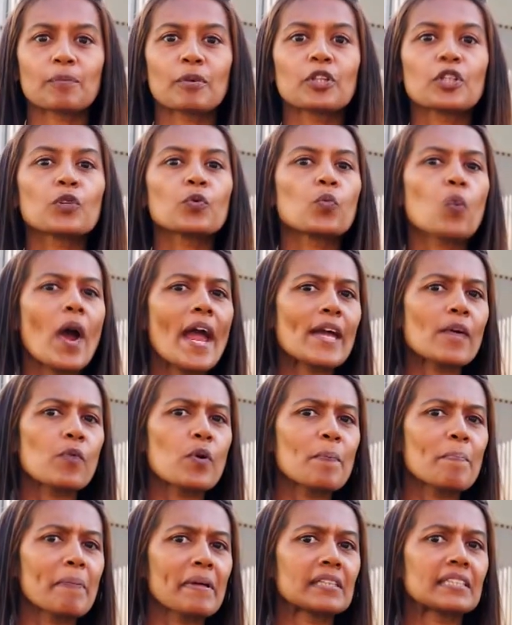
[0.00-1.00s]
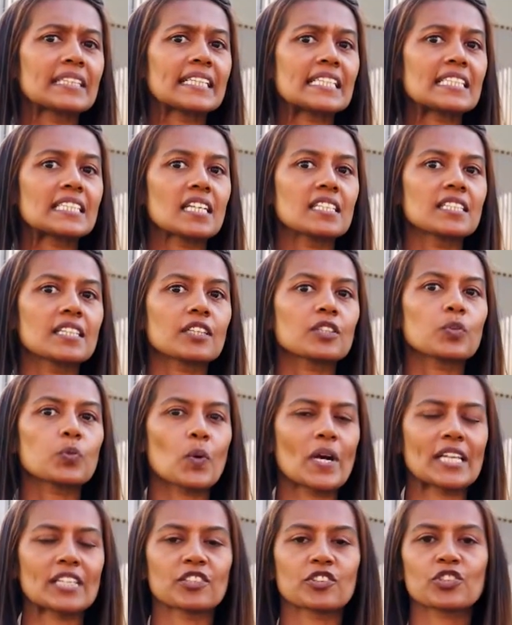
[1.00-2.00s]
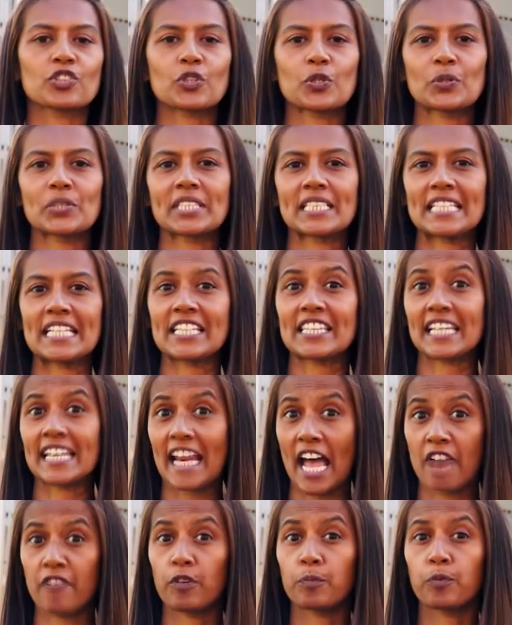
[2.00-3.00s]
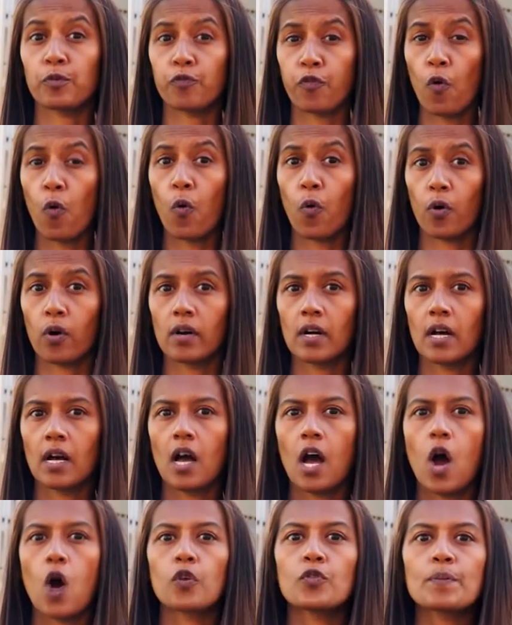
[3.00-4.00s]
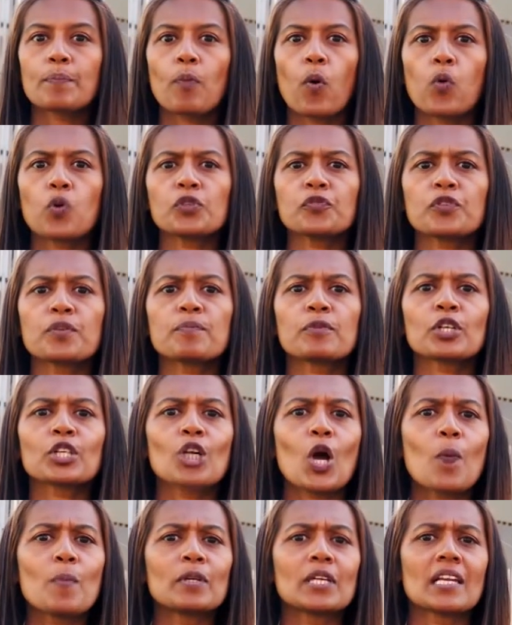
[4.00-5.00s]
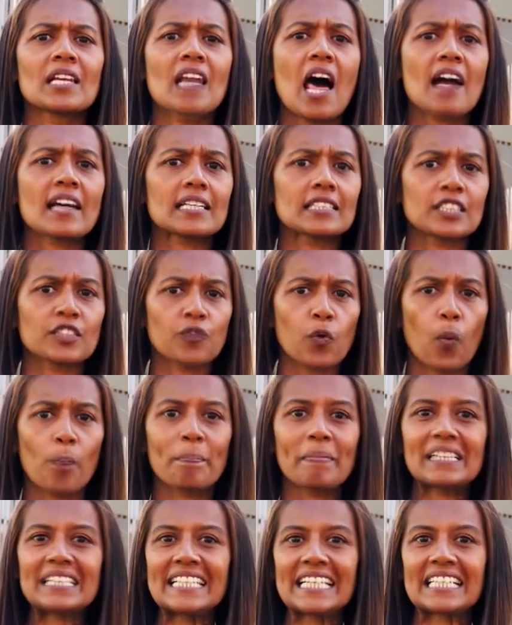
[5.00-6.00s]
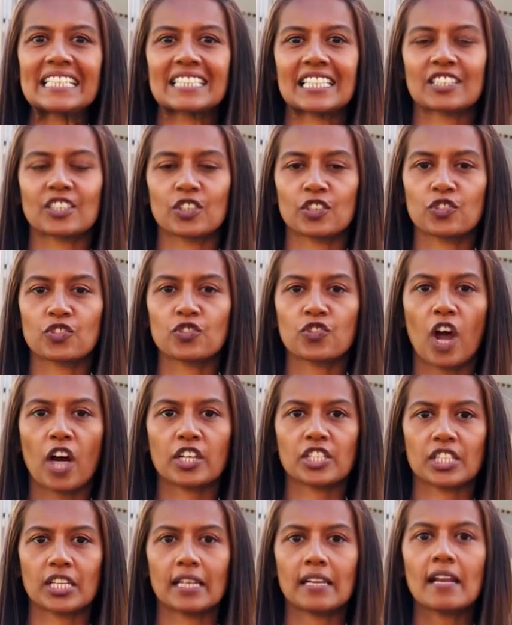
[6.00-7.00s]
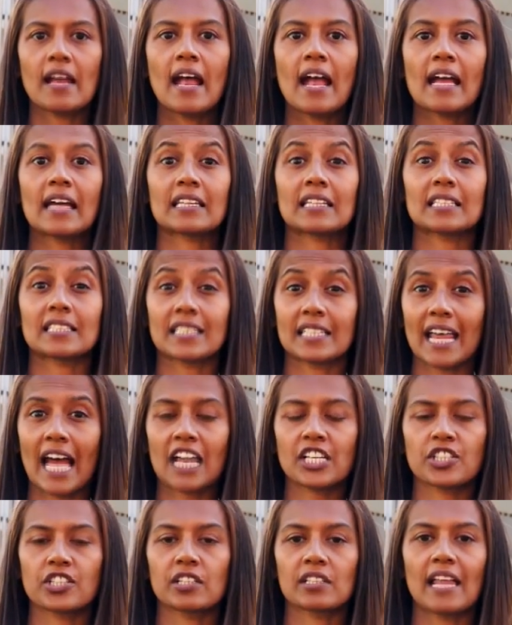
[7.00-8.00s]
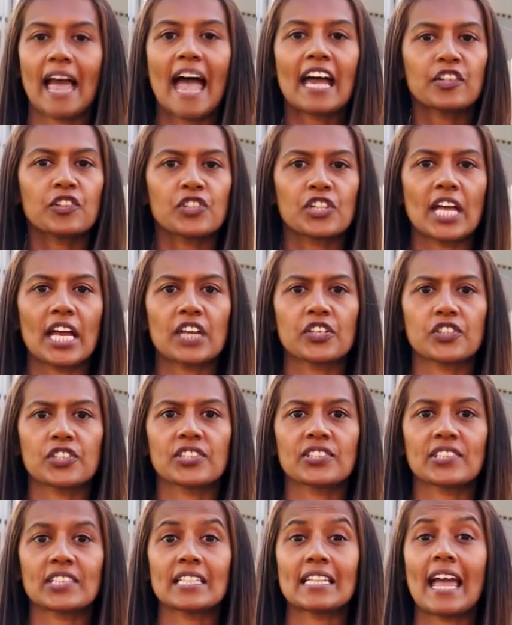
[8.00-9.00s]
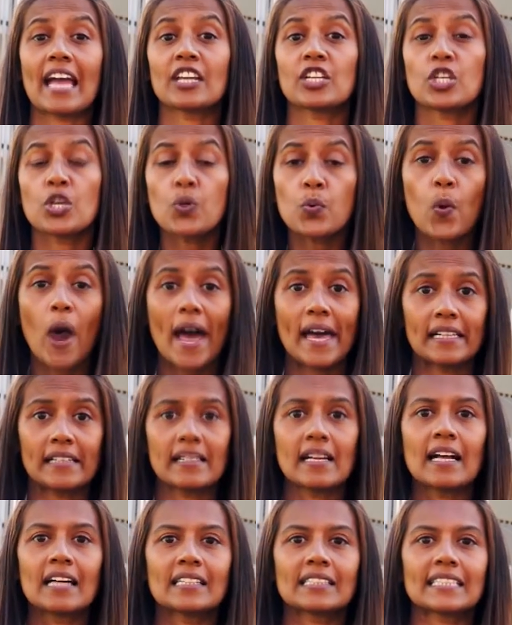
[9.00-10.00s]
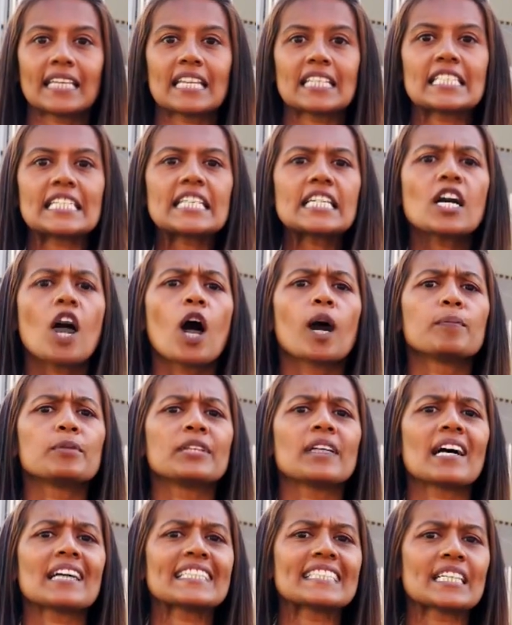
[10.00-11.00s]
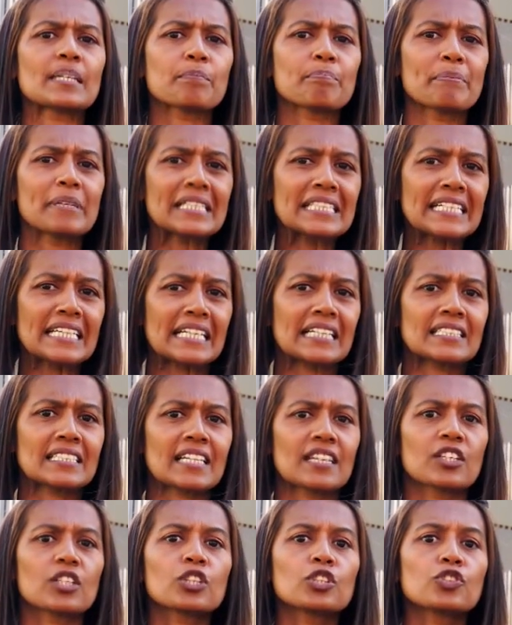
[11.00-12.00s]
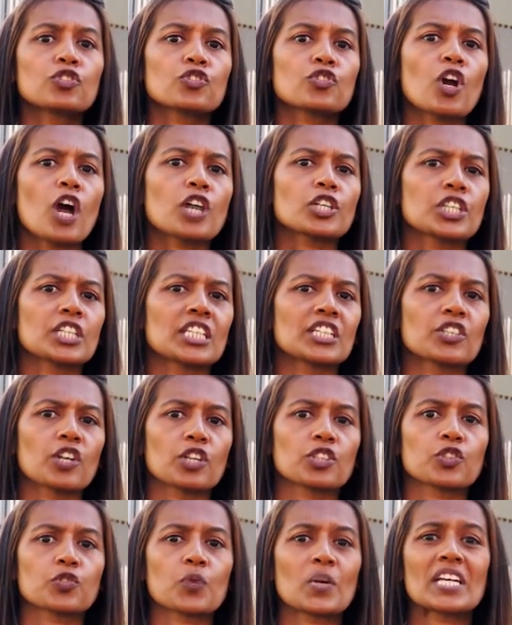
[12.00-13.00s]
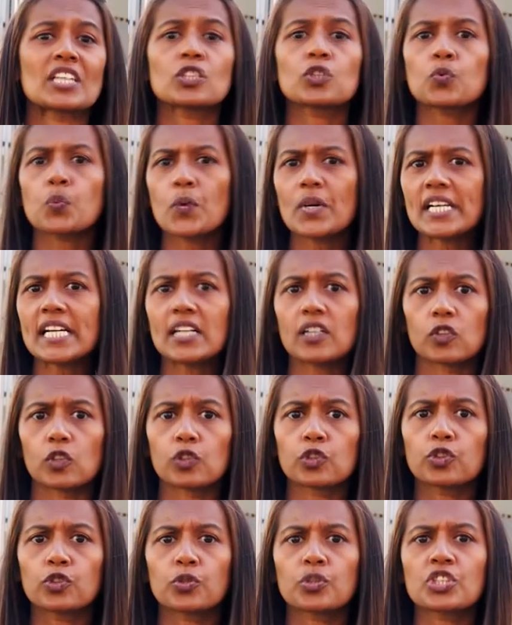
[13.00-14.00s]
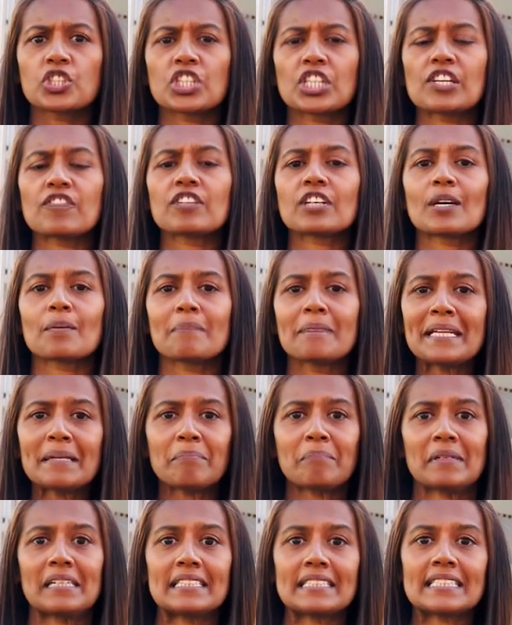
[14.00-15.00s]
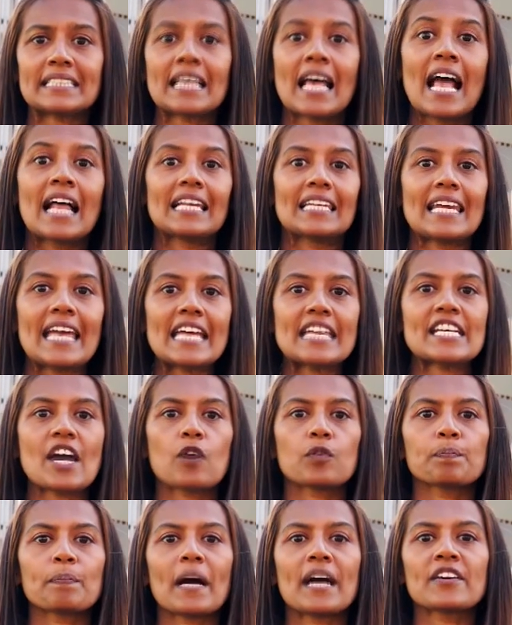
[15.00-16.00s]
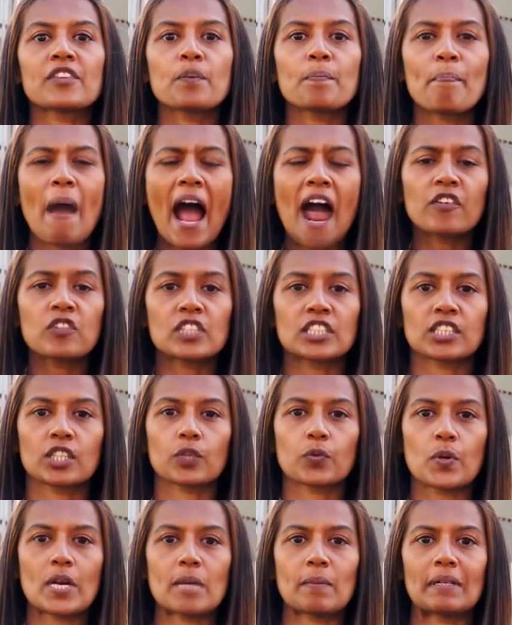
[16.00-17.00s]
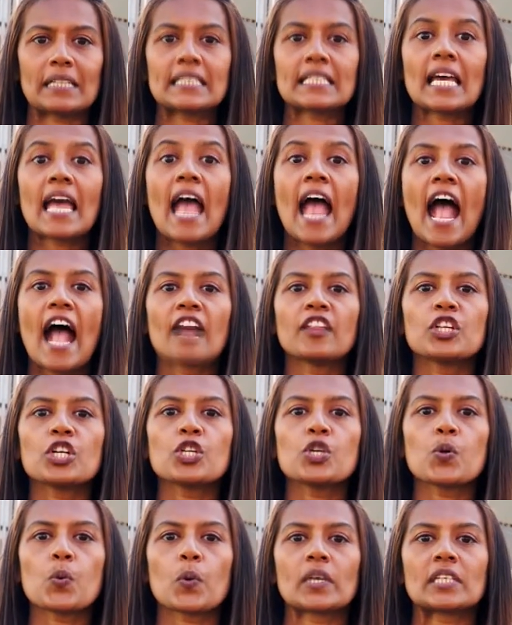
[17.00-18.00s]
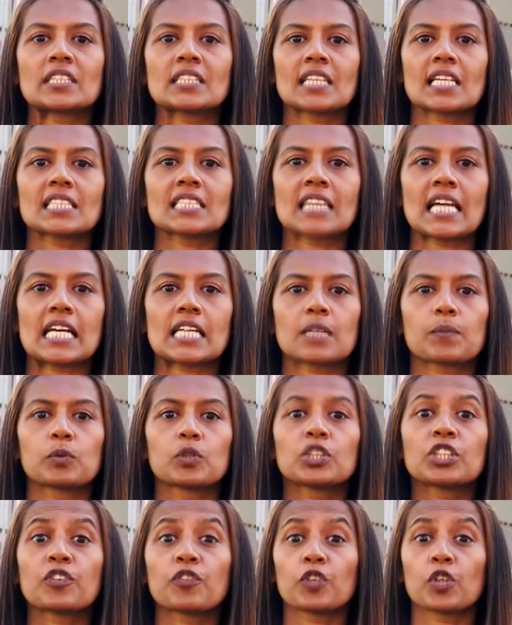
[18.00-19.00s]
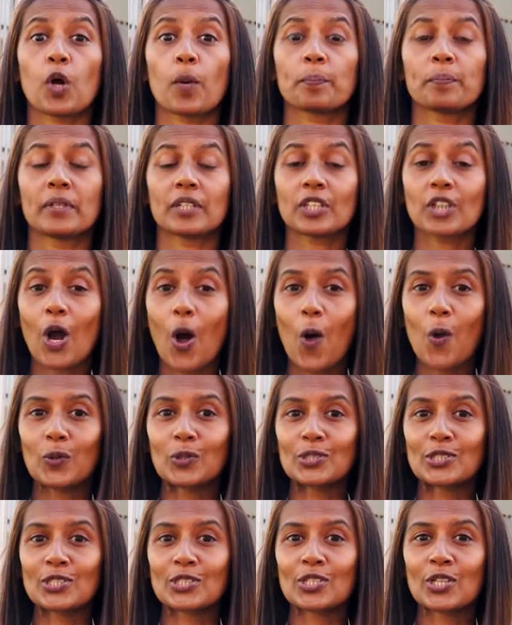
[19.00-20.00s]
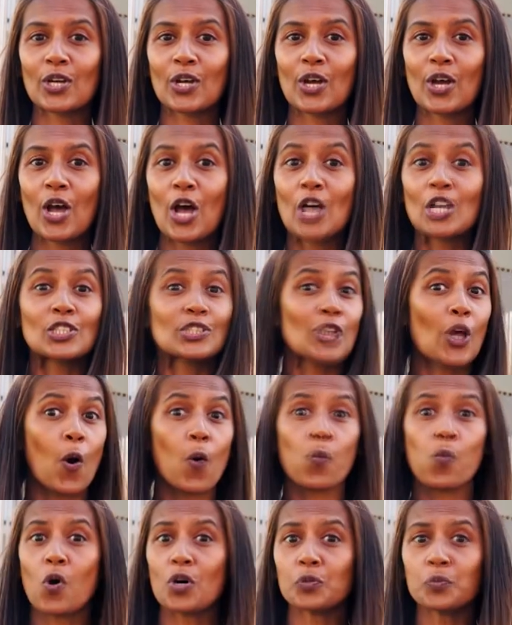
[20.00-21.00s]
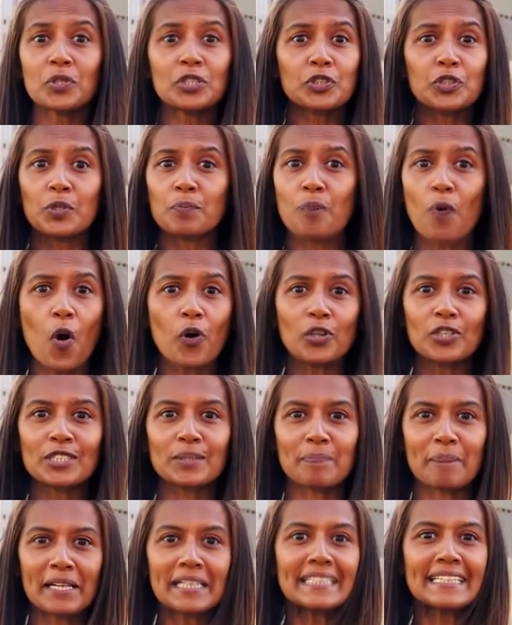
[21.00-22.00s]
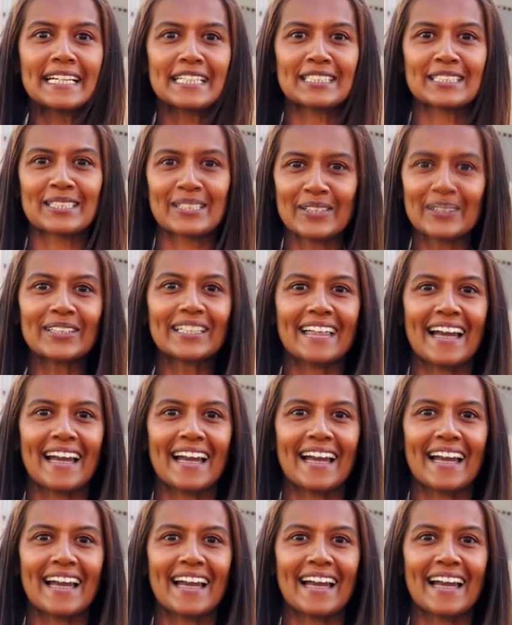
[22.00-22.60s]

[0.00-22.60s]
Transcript: but the way we build is under greater scrutiny than ever before. A report from the Global Alliance for Buildings and Construction, the International Energy Agency, and UN say decarbonizing buildings and the construction industry is critical to achieve commitments laid out by the Paris Agreement and the UN Sustainable Development Goals. So, what will tomorrow's buildings look